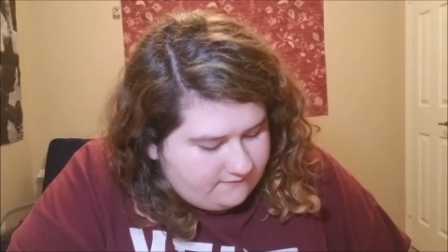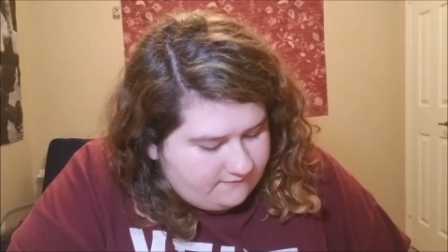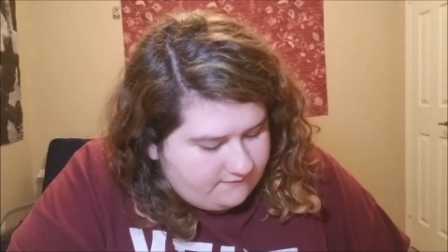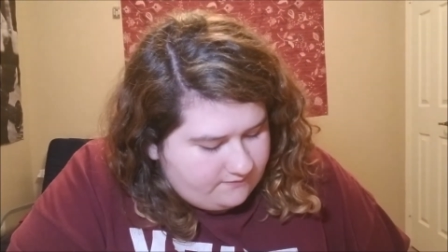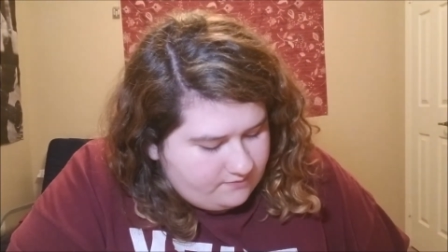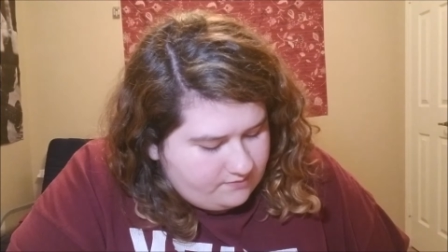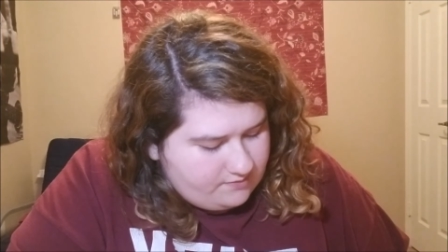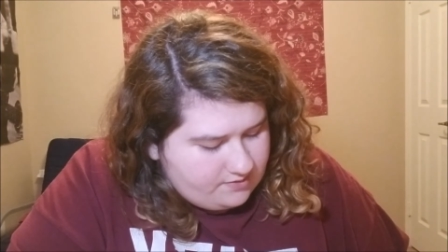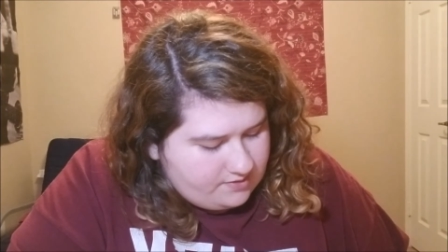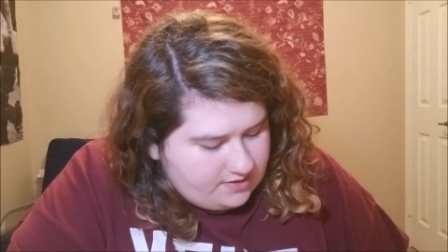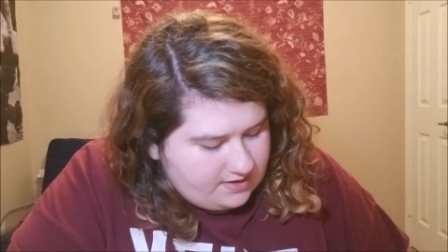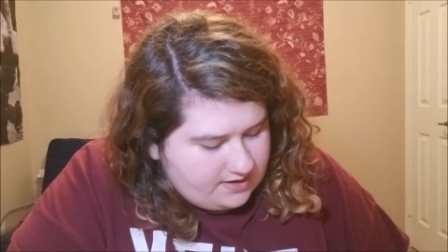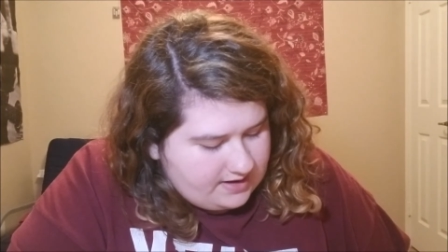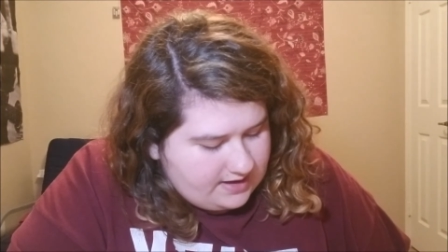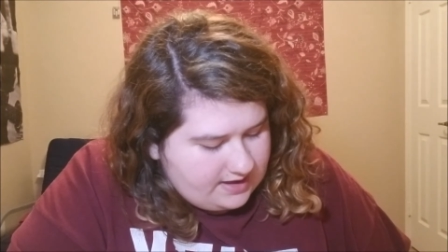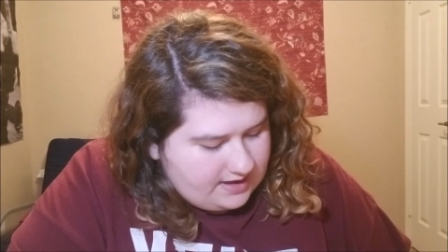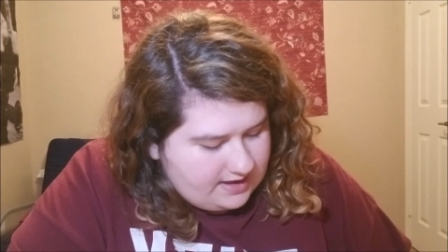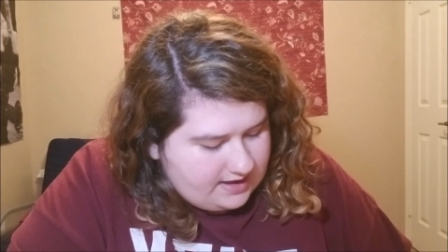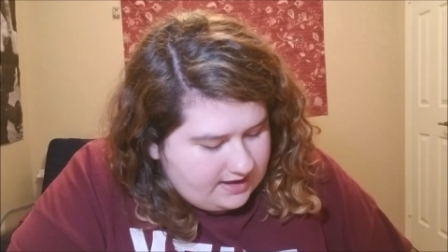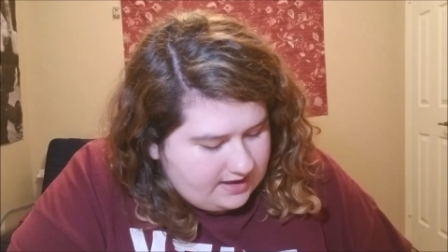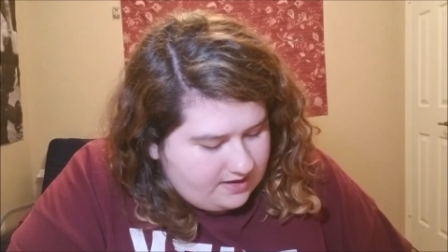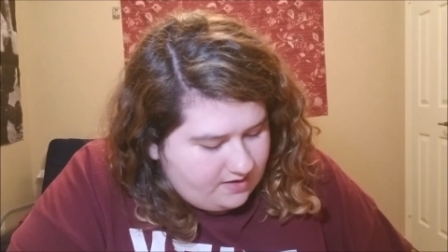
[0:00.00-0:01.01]
for
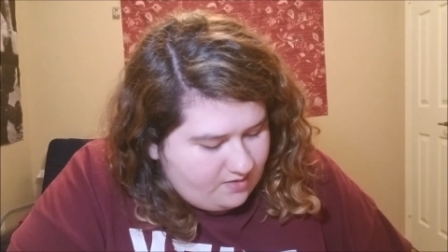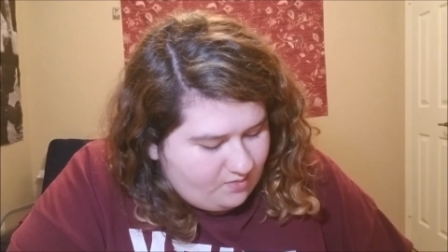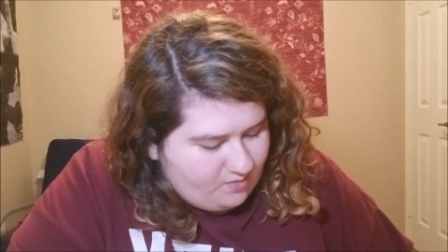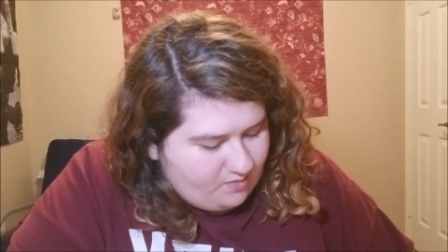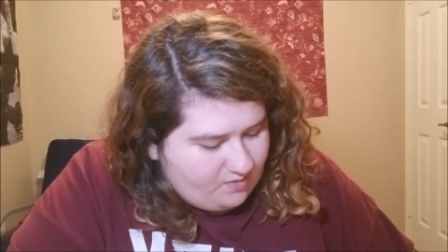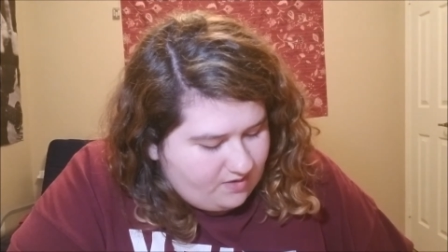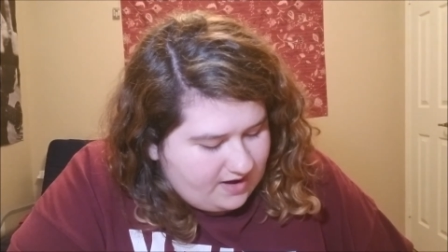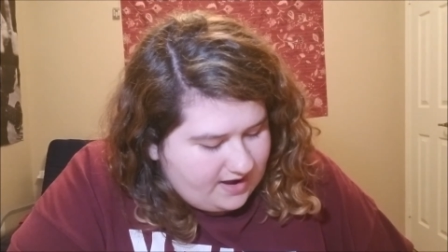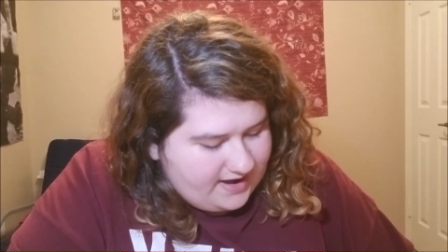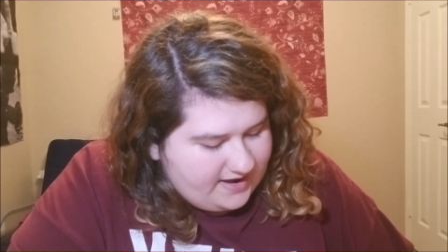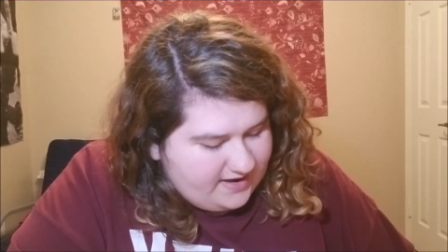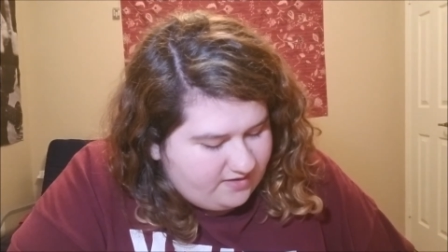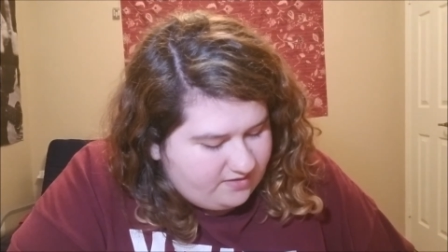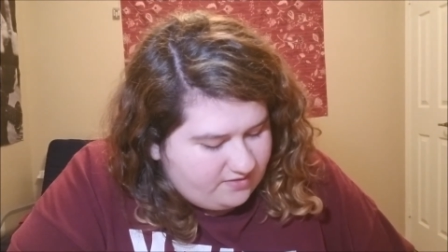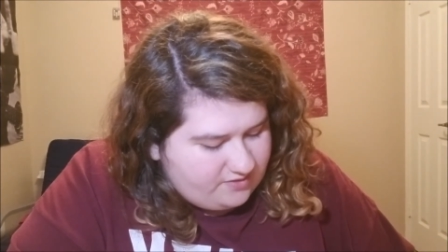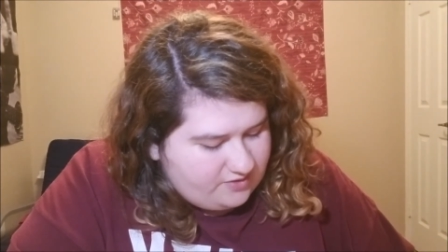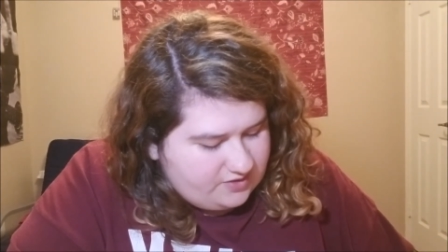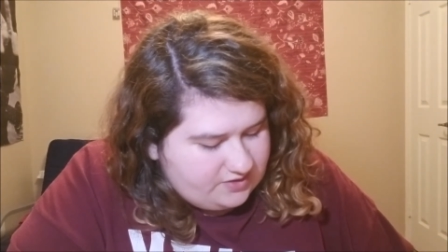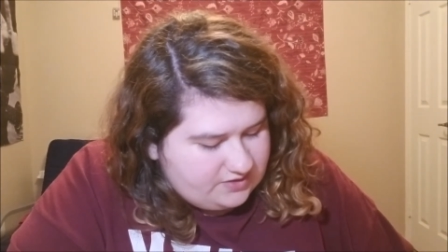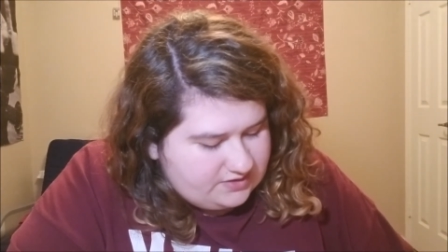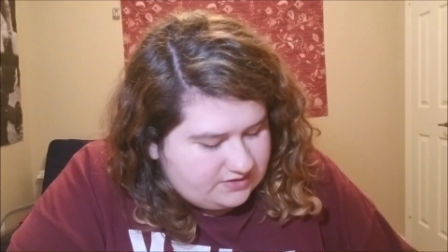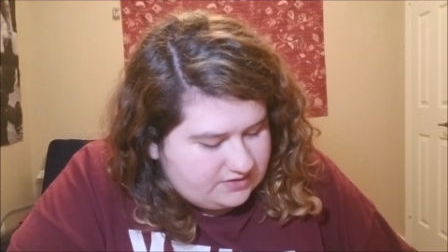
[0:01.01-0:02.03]
a while